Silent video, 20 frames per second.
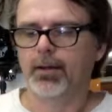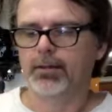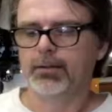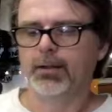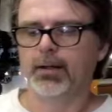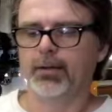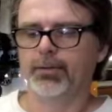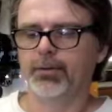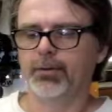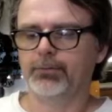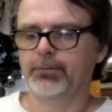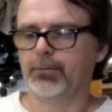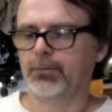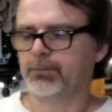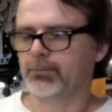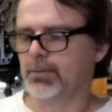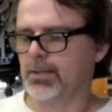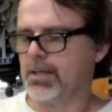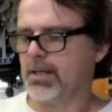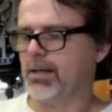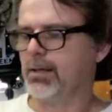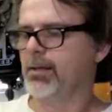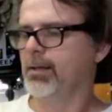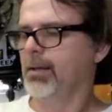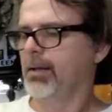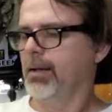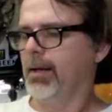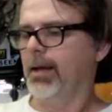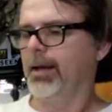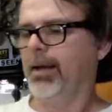Now, this is an
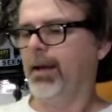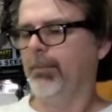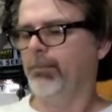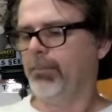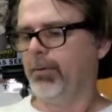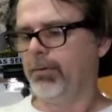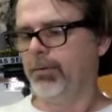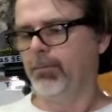apron